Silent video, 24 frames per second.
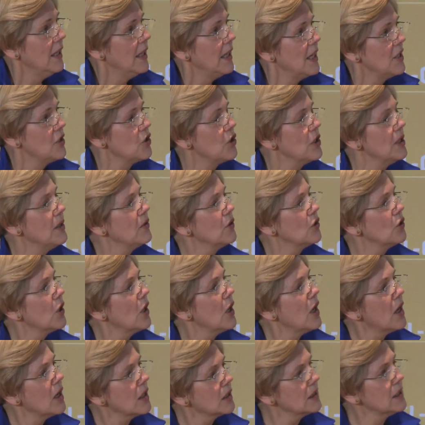And she
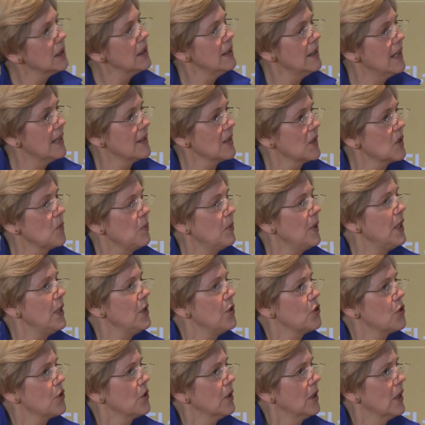talked in that
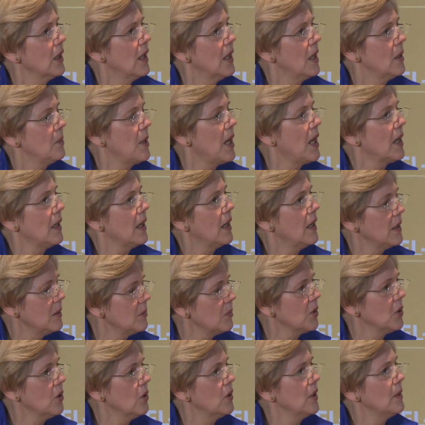speech about
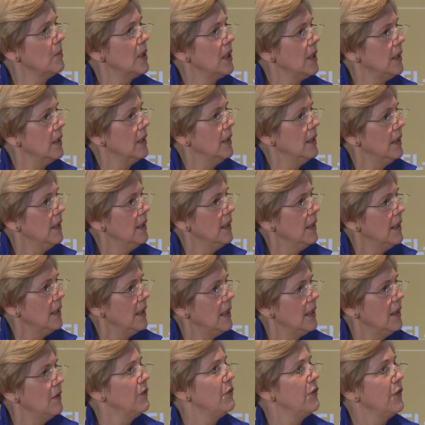unemployment
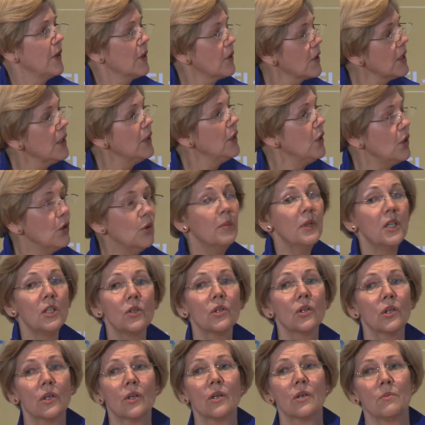in very human
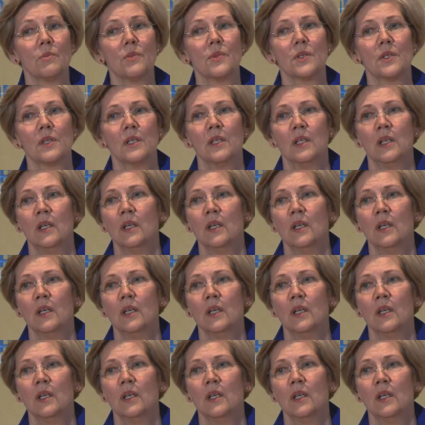terms,